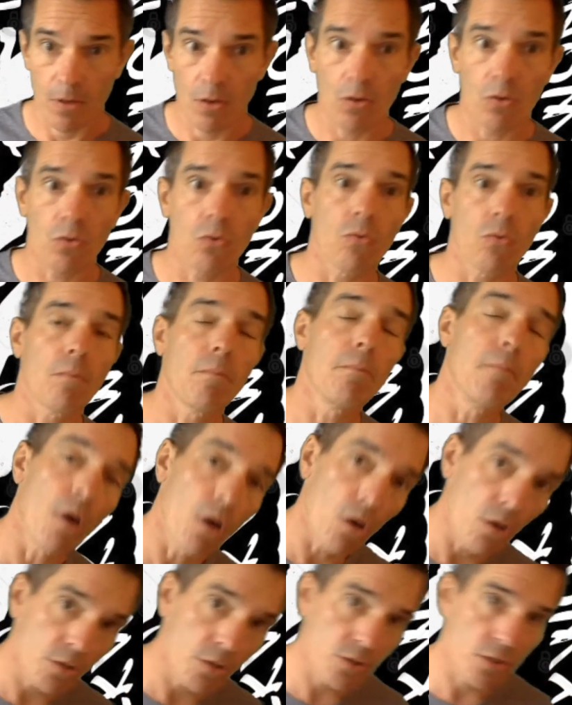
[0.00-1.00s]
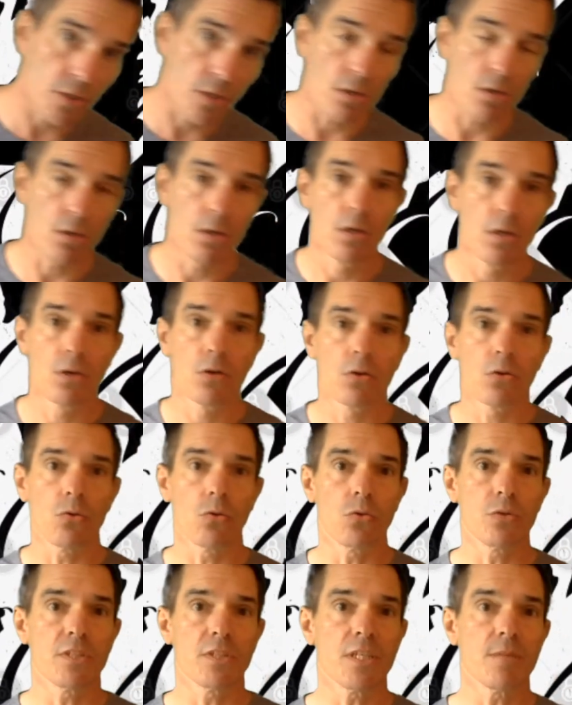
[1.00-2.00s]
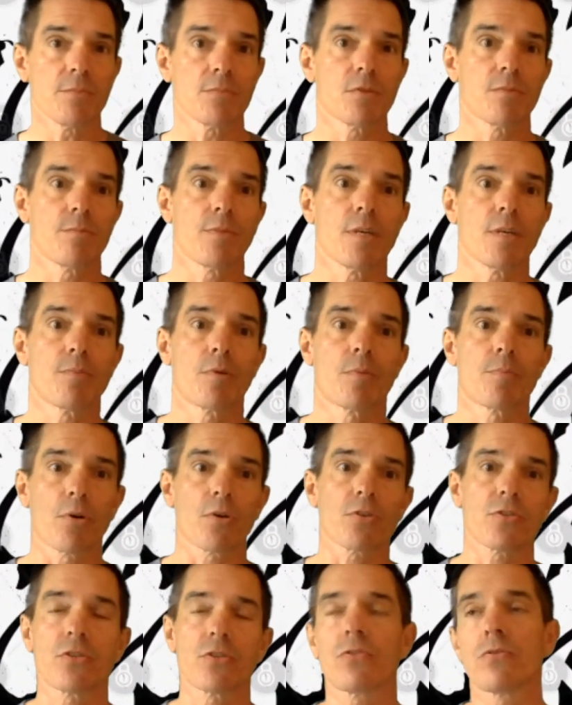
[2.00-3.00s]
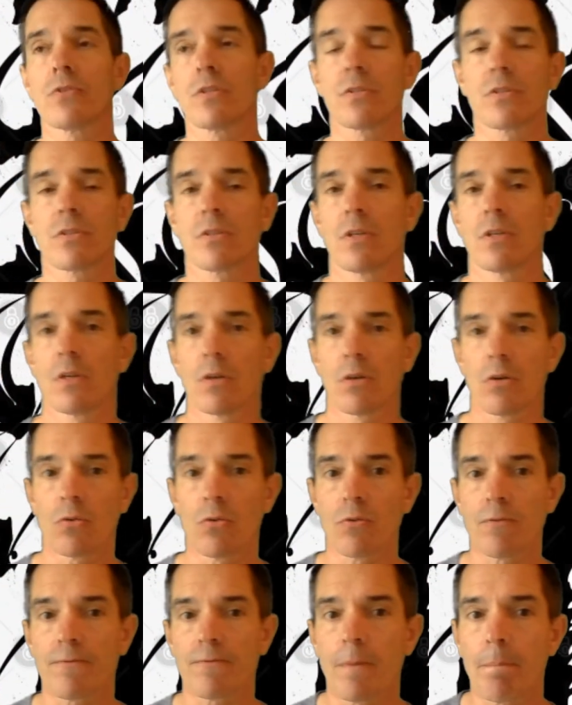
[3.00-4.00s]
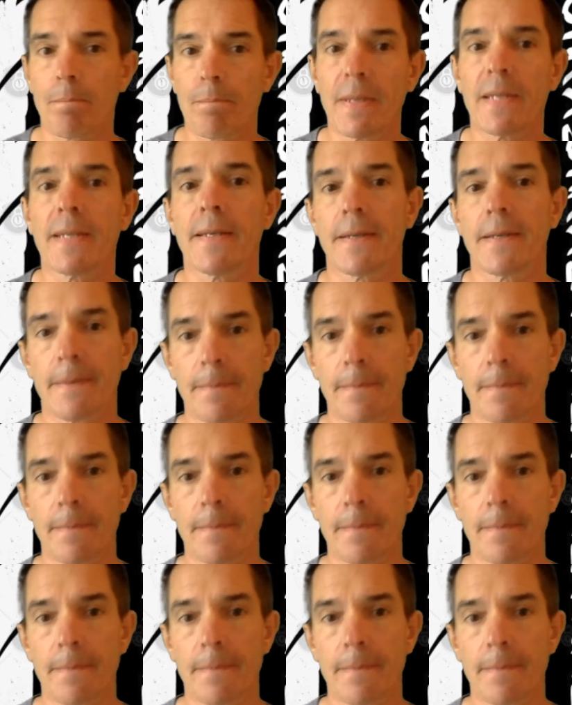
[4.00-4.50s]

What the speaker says: or marginal or deemed to be preposterous or forbidden?